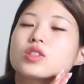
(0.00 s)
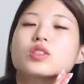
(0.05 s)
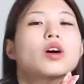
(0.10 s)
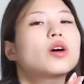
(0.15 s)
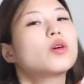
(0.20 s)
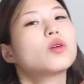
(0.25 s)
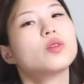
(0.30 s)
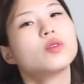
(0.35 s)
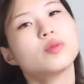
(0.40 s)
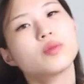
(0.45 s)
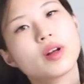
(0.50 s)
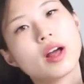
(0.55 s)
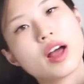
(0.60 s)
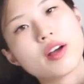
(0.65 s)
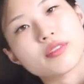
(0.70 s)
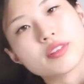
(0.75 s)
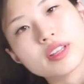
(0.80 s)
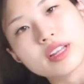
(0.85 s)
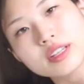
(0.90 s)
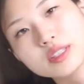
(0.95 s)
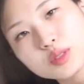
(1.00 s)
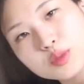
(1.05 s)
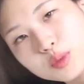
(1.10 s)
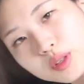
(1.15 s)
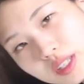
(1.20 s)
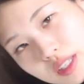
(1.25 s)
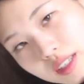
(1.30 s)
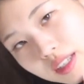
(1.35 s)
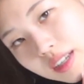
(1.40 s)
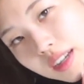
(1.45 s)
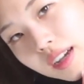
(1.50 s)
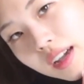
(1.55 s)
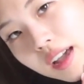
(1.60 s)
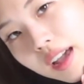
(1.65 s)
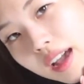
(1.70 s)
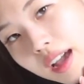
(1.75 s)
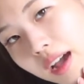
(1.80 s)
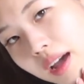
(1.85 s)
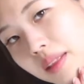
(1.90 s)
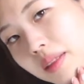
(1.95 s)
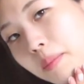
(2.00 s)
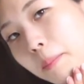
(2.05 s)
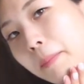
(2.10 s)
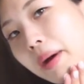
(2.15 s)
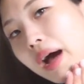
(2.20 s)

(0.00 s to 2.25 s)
So have a nice week, and